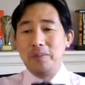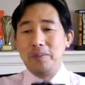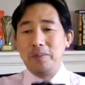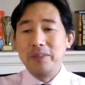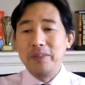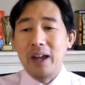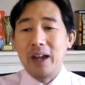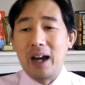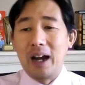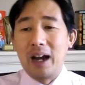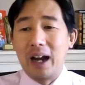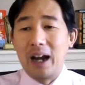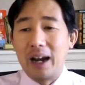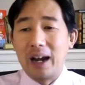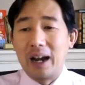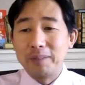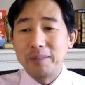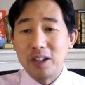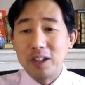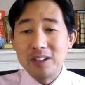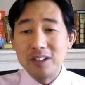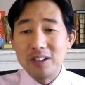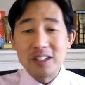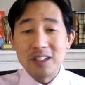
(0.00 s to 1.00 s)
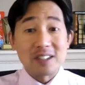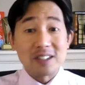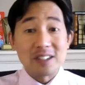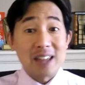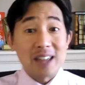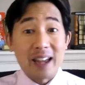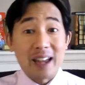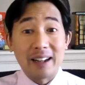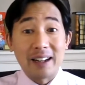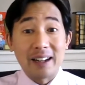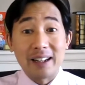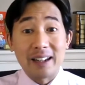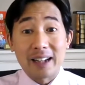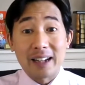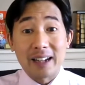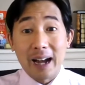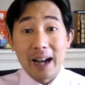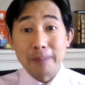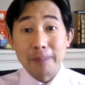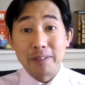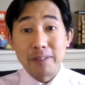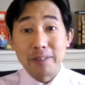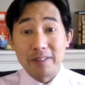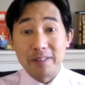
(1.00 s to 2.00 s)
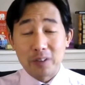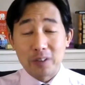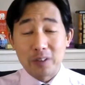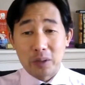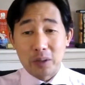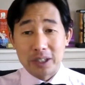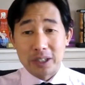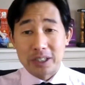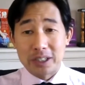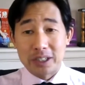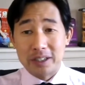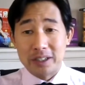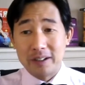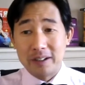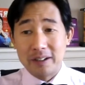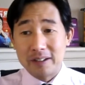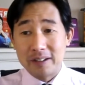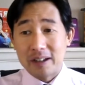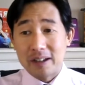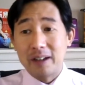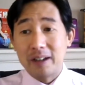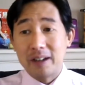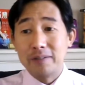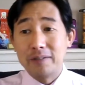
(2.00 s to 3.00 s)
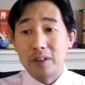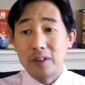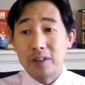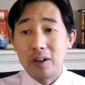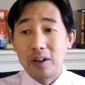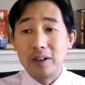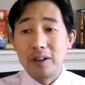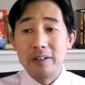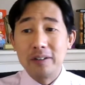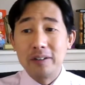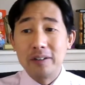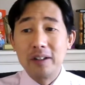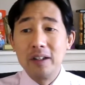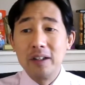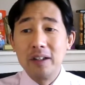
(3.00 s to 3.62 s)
I'm going to just handle a couple of questions I've got